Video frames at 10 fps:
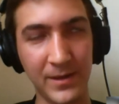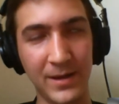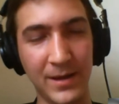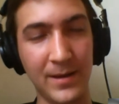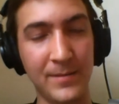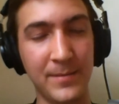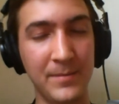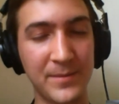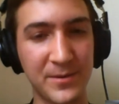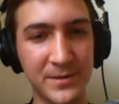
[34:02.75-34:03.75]

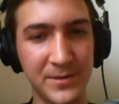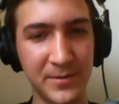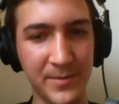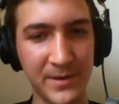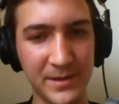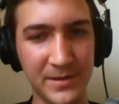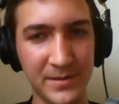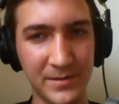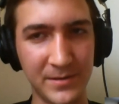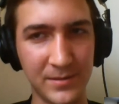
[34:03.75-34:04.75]
I'm trying to
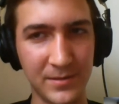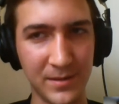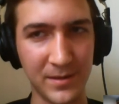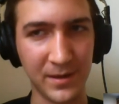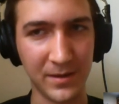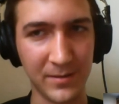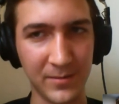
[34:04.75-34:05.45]
imagine like